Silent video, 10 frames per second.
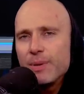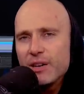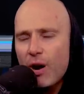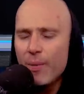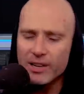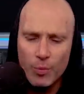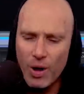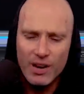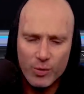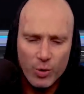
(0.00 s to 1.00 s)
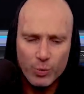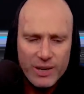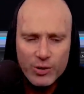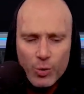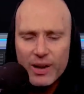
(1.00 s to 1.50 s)
growing. And while, of course, we
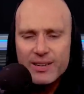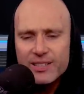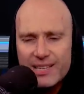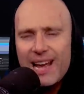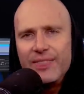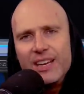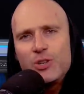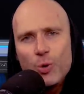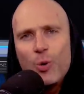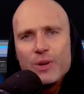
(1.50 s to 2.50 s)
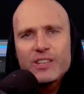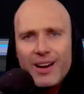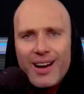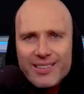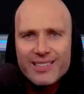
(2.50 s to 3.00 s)
can all understand this, you're always going
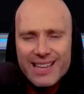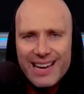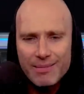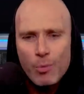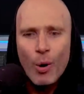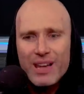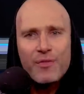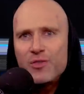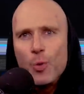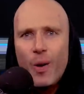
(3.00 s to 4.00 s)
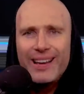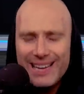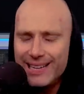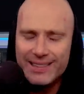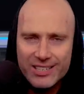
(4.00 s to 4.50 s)
to understand it more if you are
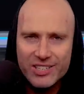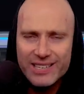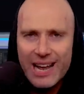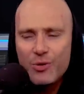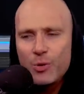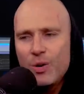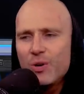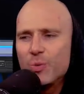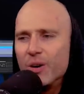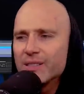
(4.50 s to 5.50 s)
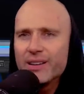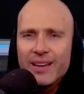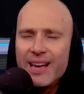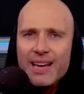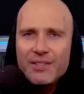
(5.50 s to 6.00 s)
in it. That's just how the world works.
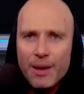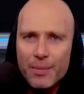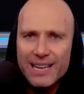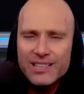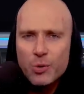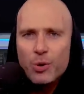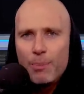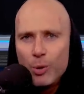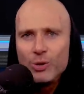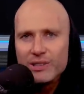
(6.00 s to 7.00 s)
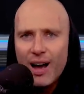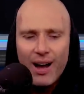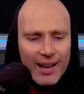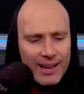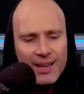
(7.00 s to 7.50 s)
Like, if somebody gets called a bald
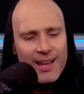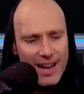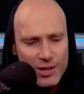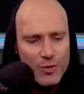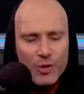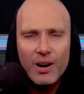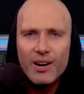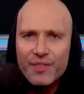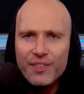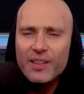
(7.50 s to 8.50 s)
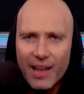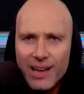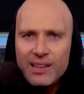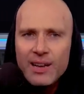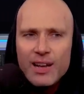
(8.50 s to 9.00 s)
guy and you've got a full
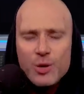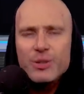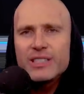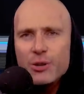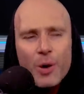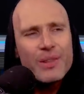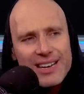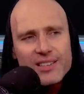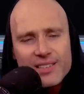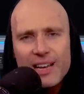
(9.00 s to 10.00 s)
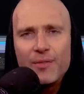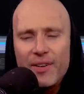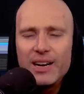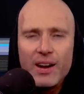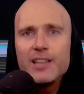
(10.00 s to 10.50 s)
head, you can still go, well, that doesn't sound
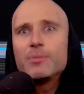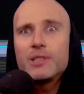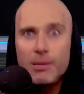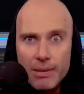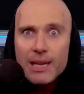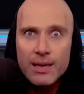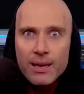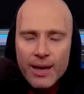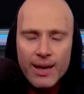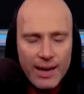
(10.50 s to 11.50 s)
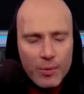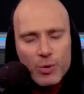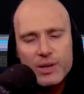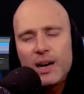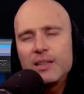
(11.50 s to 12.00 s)
very nice. But to me, it
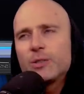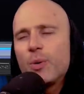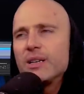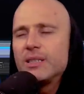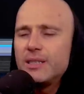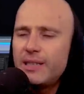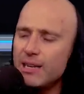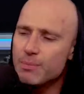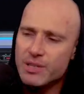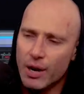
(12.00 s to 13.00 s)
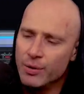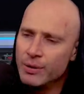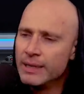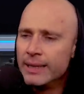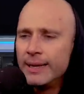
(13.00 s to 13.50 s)
will cut twice as deep. So,